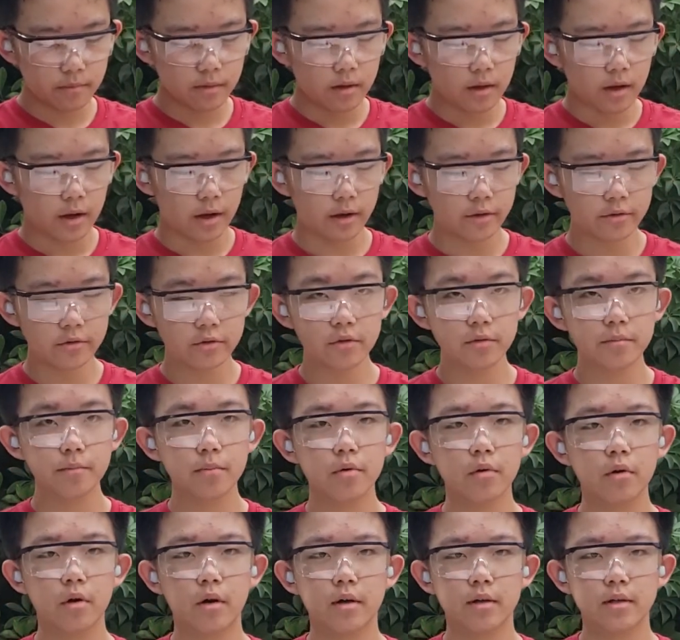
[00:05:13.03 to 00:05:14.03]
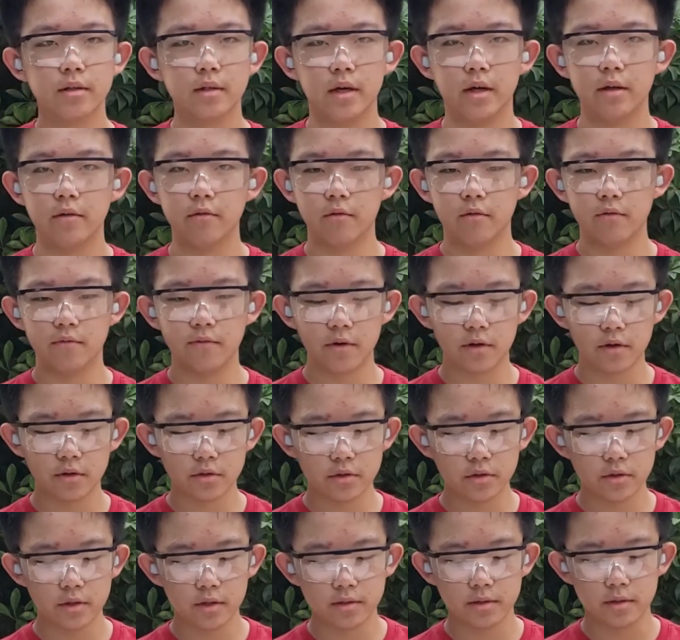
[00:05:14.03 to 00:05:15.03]
hydrogen peroxide will
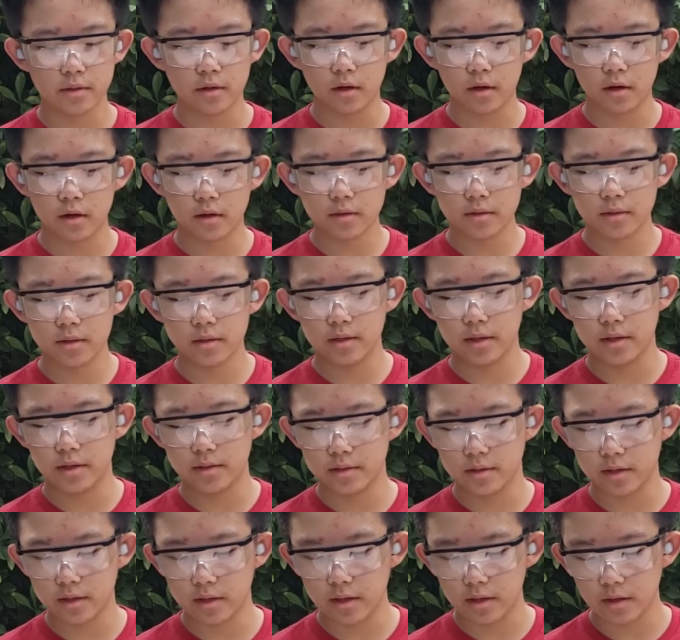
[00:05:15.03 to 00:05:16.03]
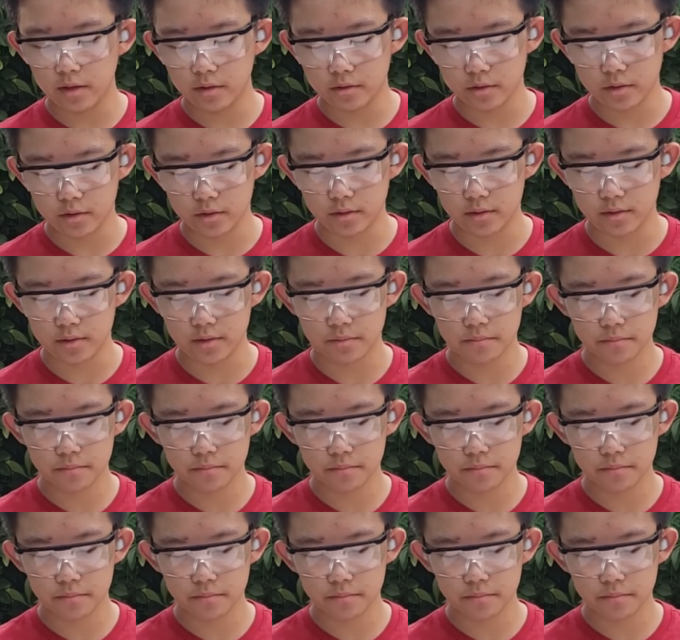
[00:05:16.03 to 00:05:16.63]
function as an oxidizing agent